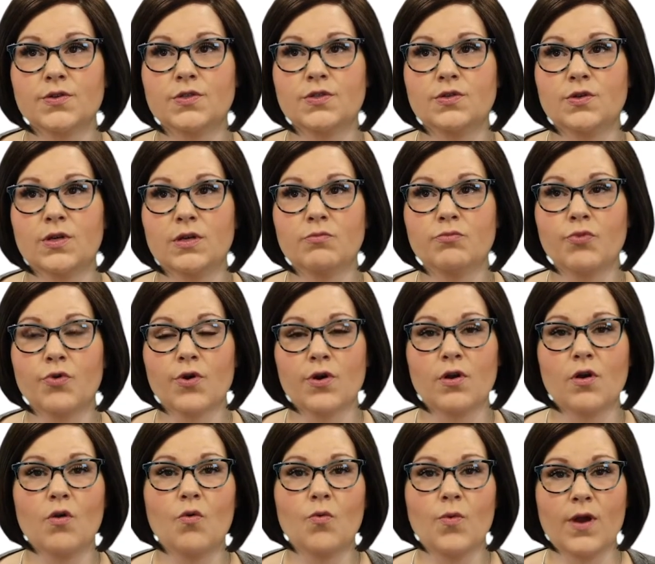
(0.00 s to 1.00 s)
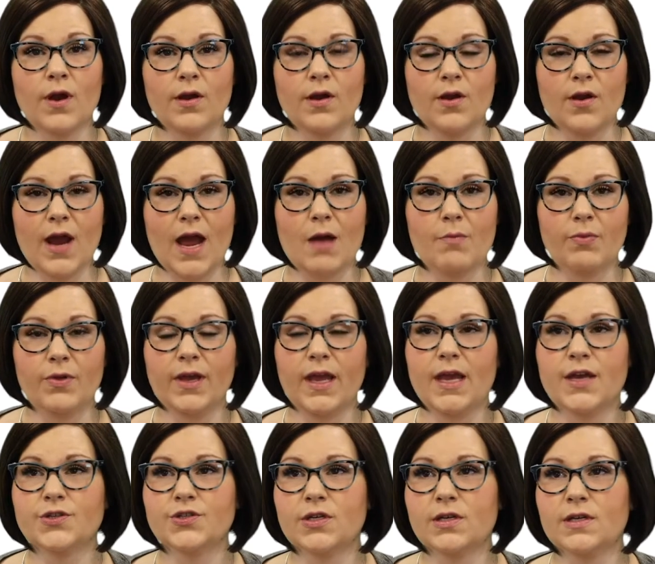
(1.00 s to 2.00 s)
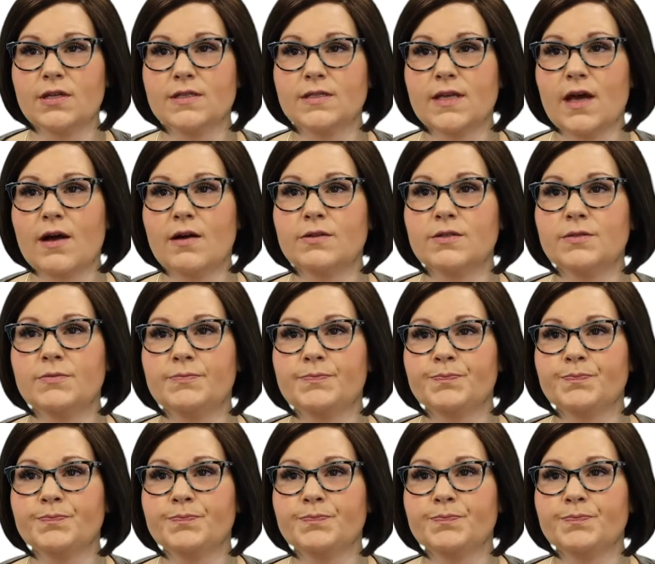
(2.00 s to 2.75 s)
student portal where your application is held.